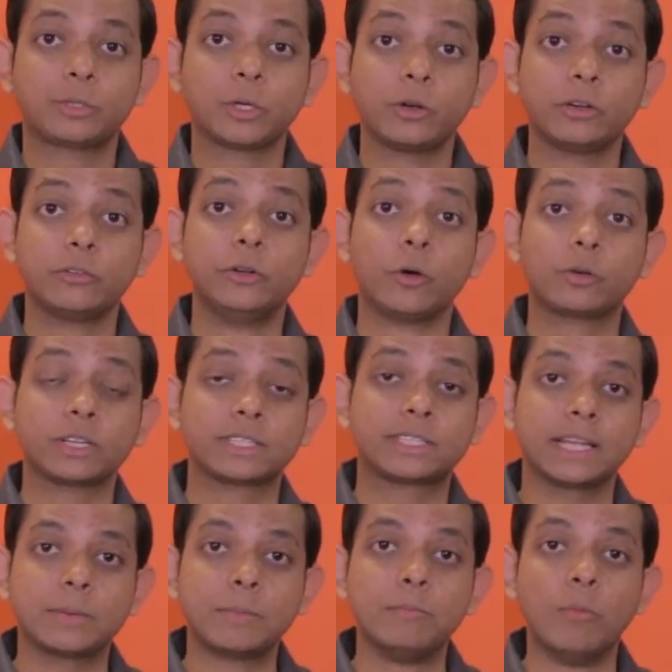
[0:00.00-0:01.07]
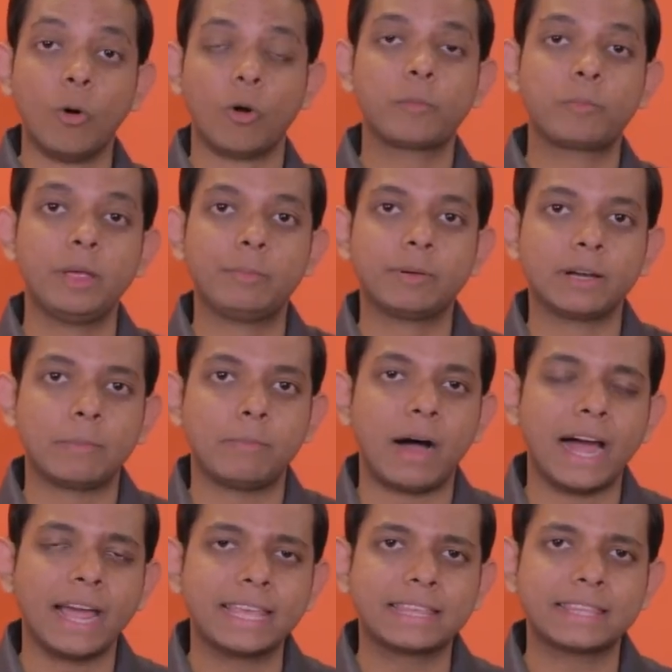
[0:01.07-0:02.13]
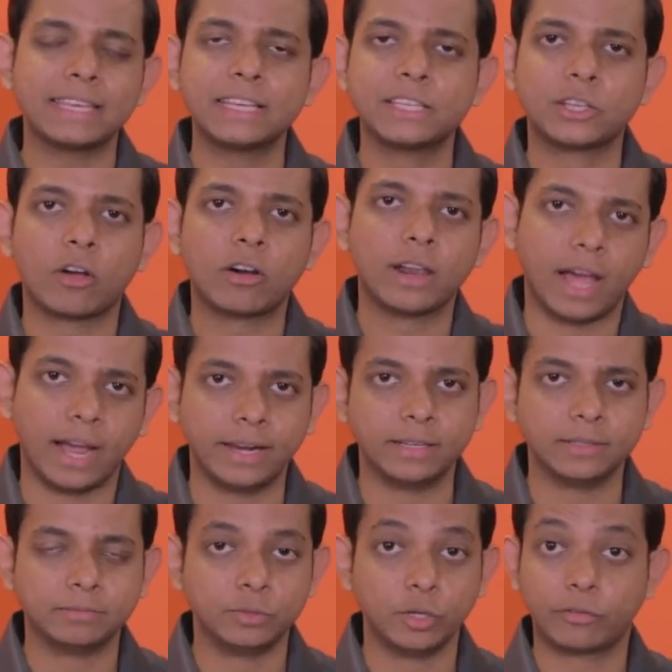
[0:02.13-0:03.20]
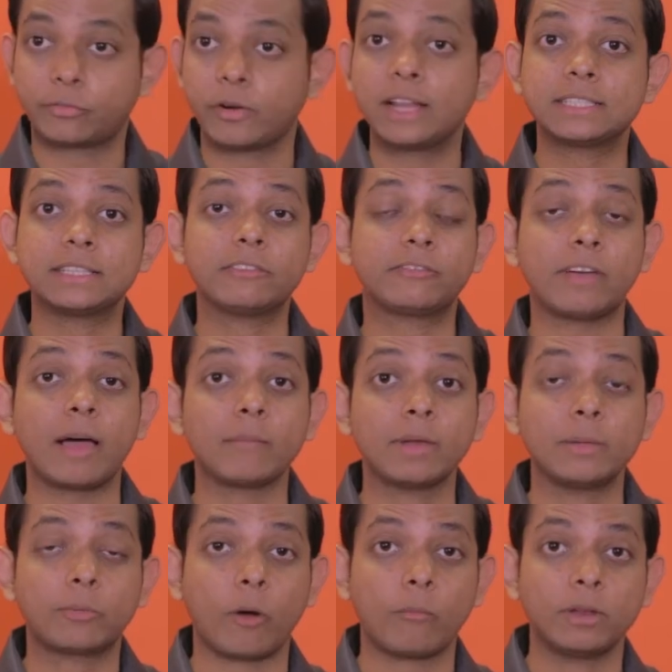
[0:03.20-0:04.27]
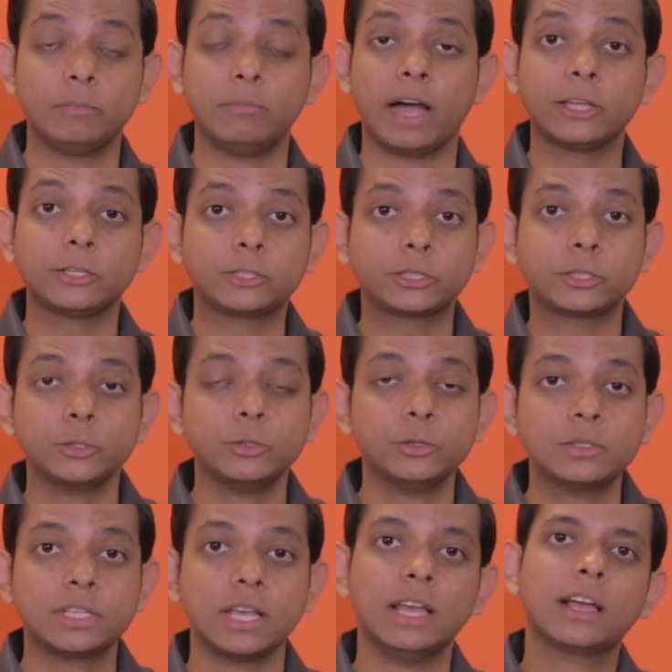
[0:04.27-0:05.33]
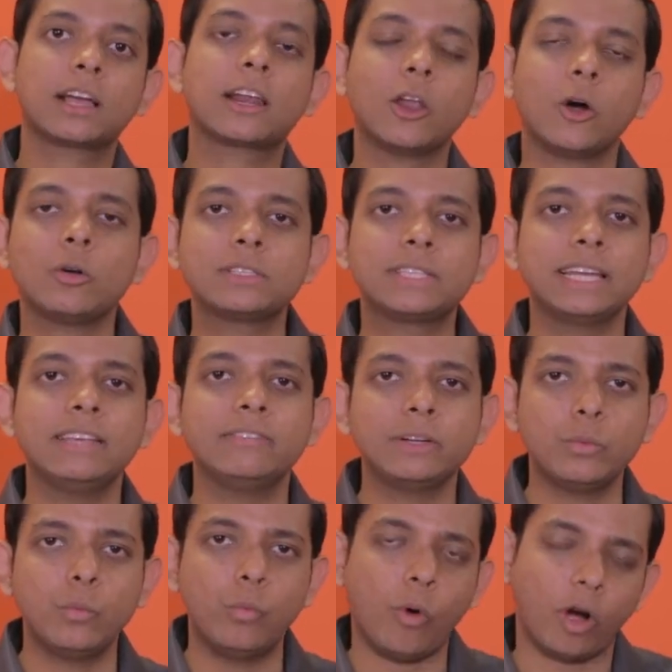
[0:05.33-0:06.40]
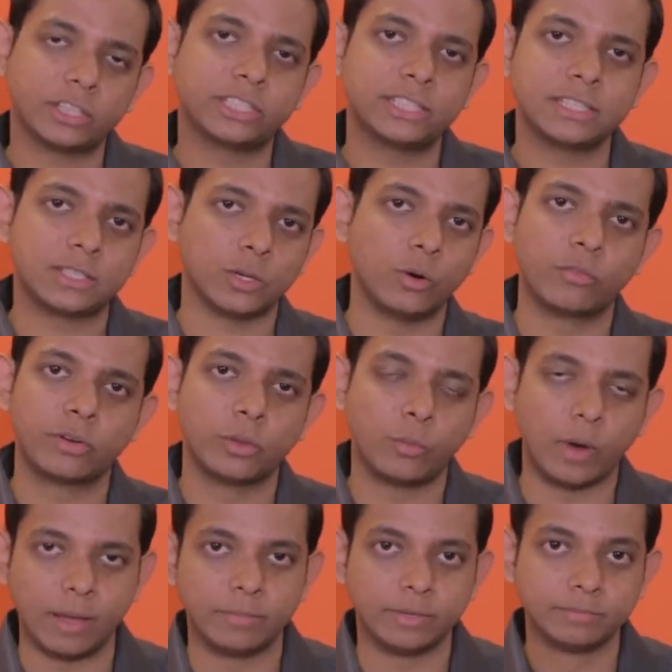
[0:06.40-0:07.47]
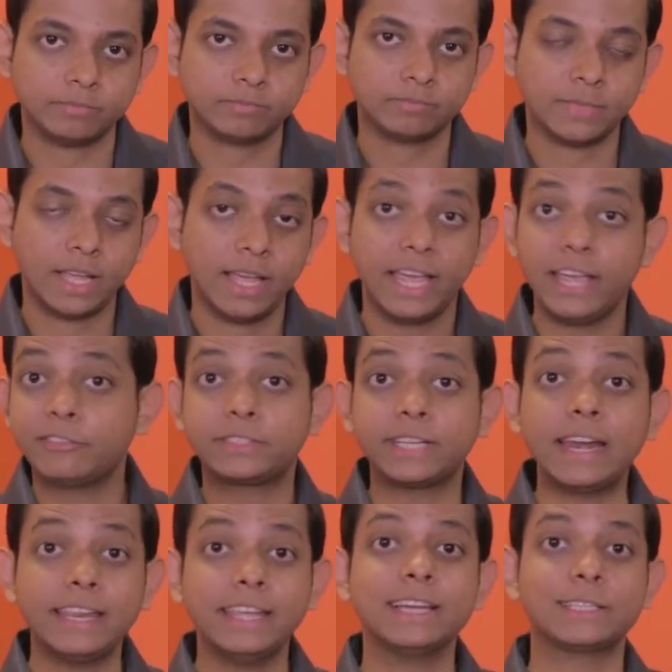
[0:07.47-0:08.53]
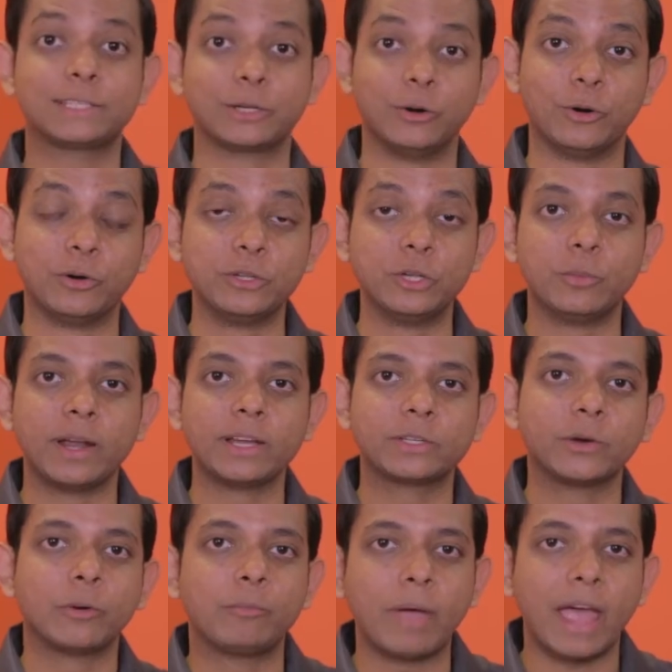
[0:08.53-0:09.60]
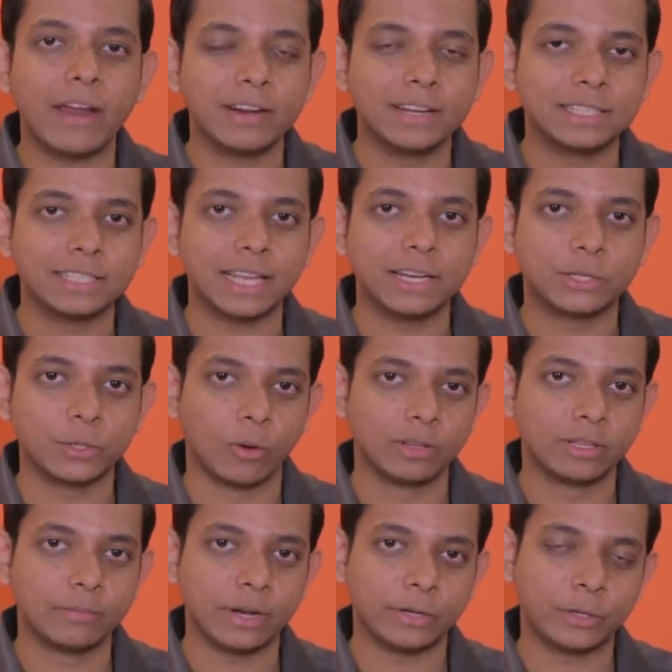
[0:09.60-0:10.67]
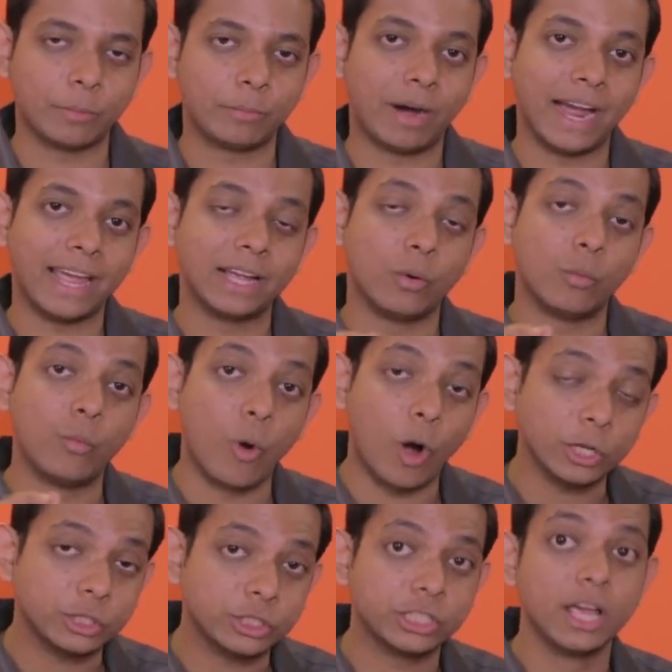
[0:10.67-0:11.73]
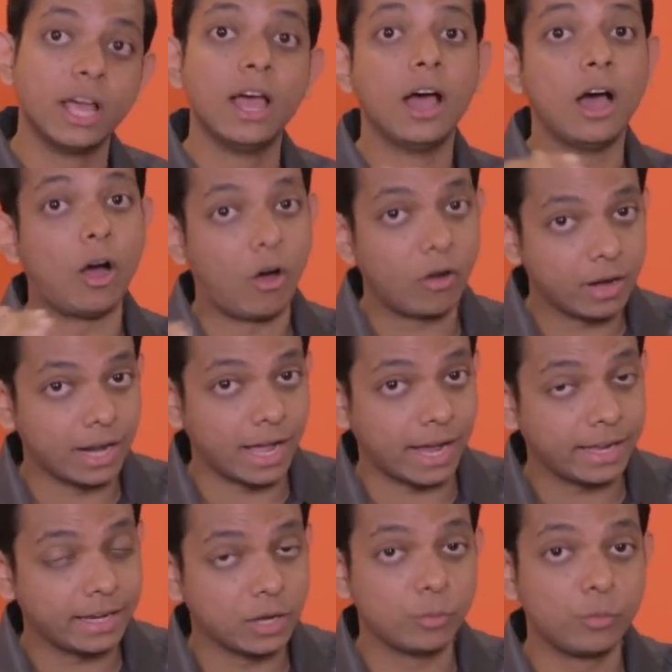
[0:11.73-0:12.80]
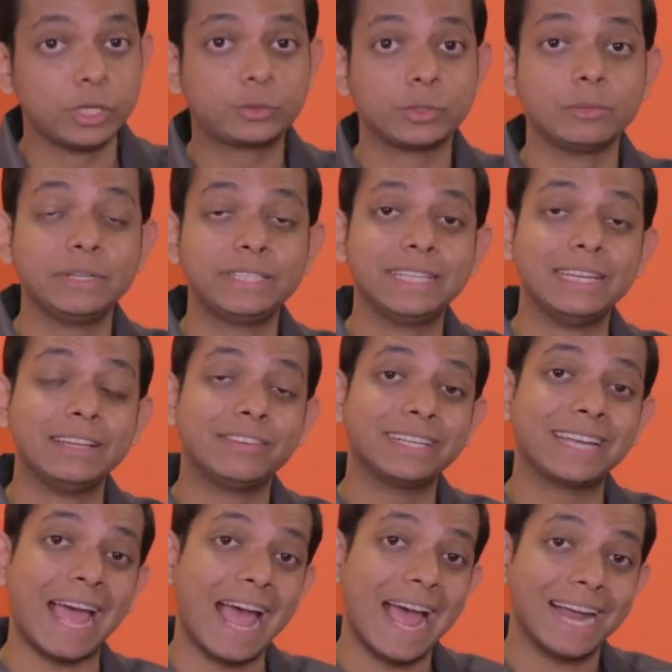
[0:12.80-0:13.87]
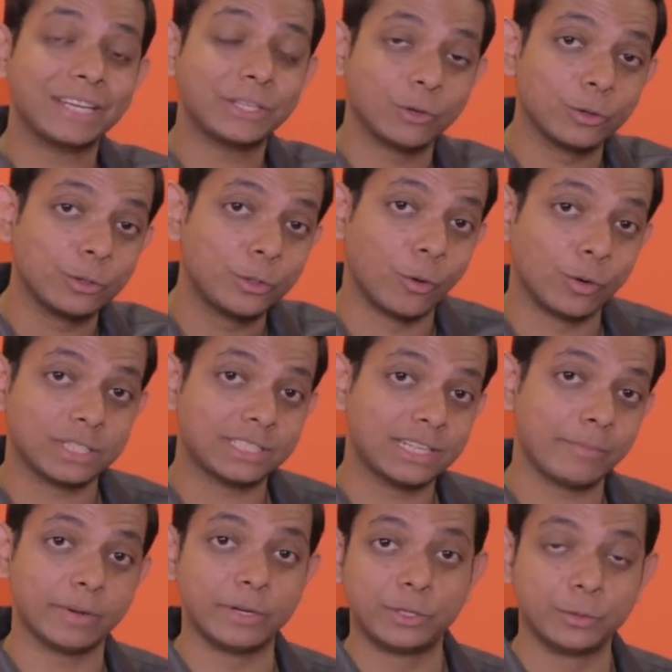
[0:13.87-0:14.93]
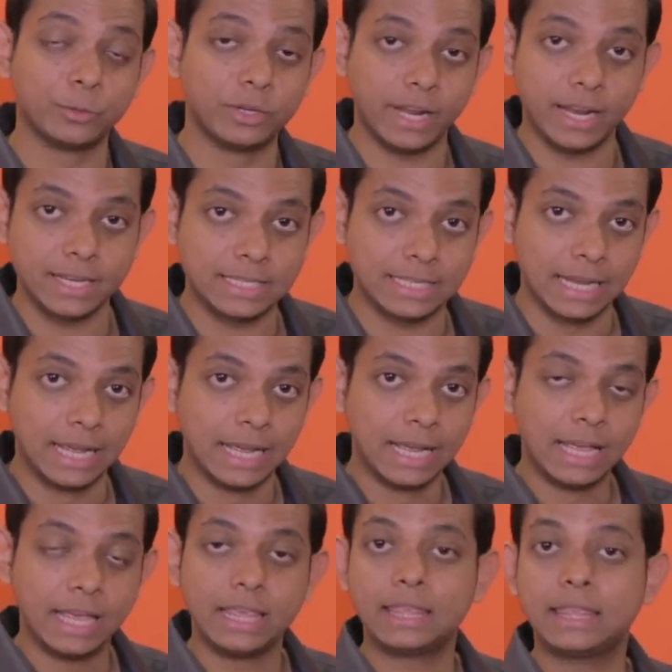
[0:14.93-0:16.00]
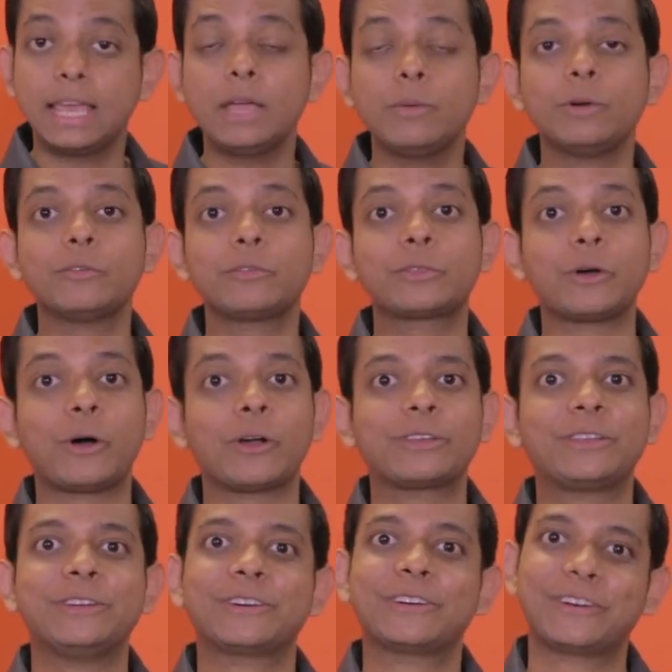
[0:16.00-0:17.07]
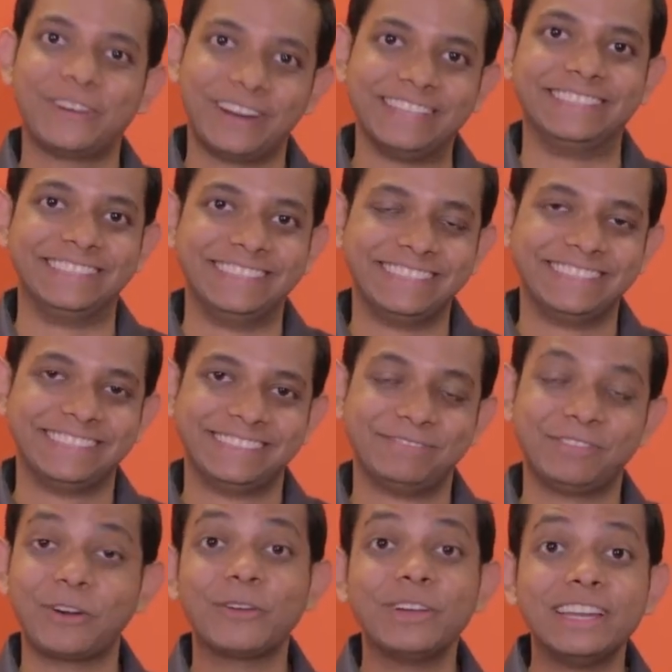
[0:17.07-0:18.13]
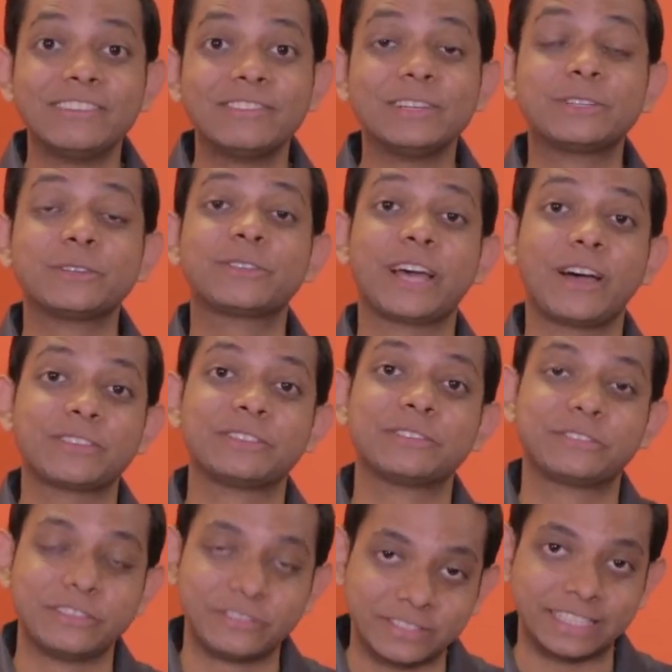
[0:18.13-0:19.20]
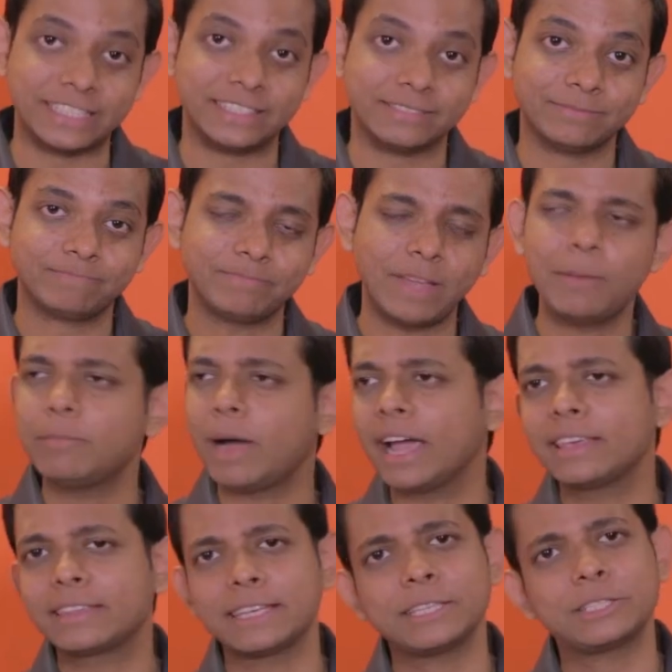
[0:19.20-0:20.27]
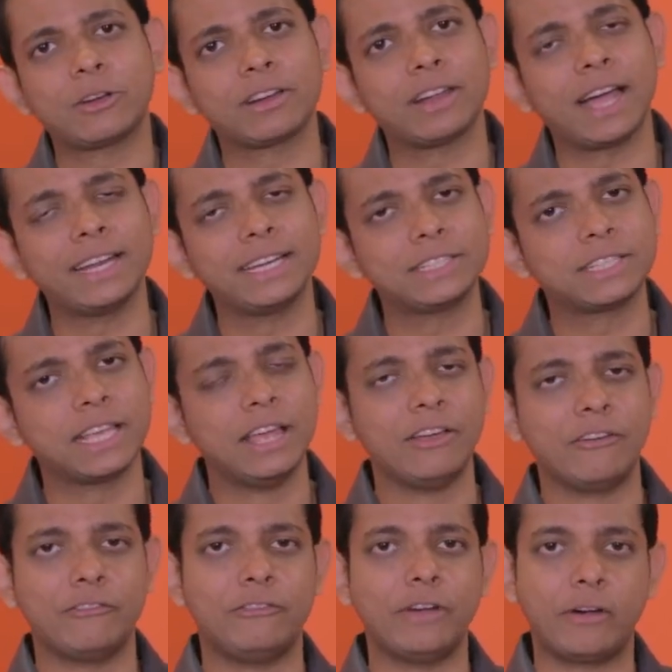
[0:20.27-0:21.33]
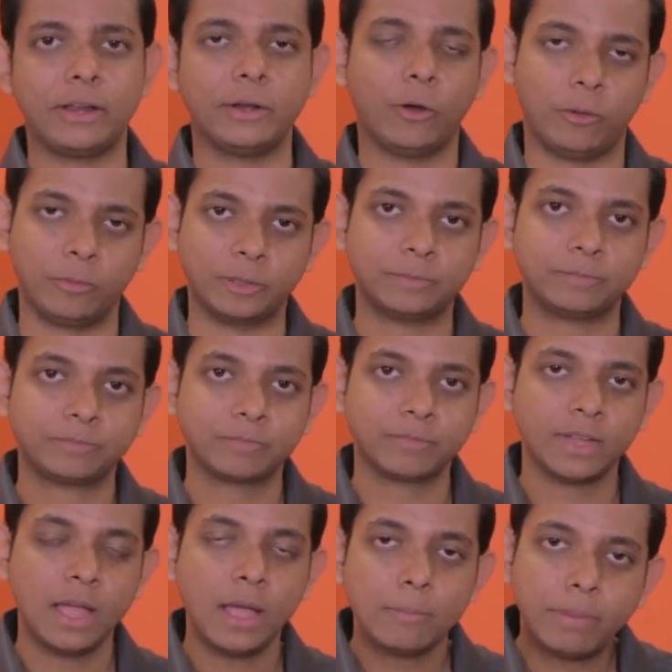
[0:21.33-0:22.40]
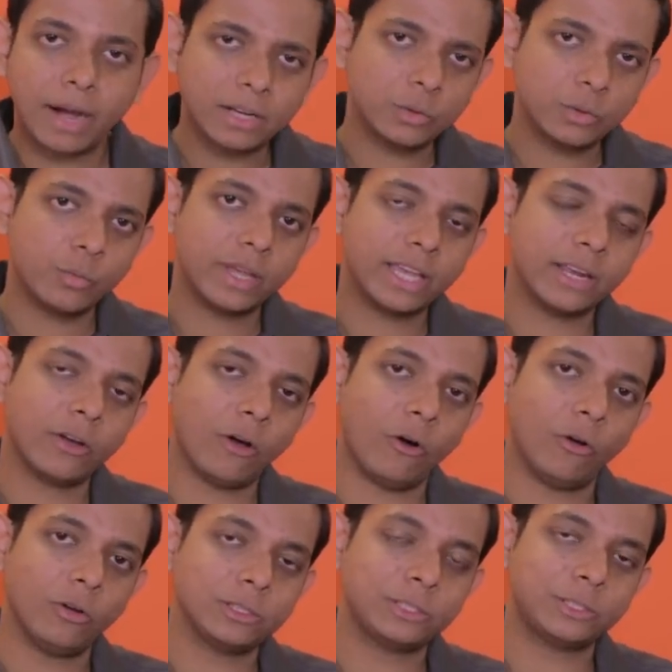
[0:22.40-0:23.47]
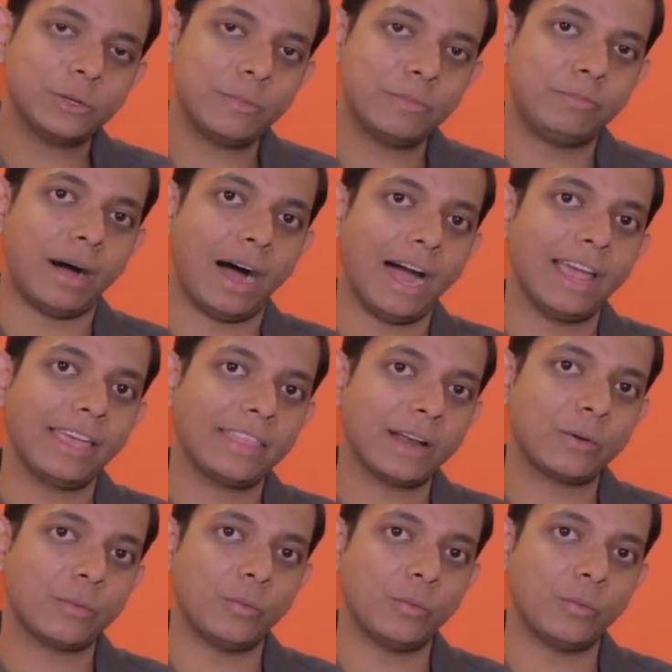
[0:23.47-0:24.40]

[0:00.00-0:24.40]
sure you've noticed that more people are buying things online. Your friends and family probably buy shoes, clothes, and even watches over the web. If 10 years ago you went to your parents and told them that you're buying a watch online which will be delivered at your doorstep in 2 days, they would have thought you're crazy. But we live in 2015 and buying things online is very normal. But we can also buy that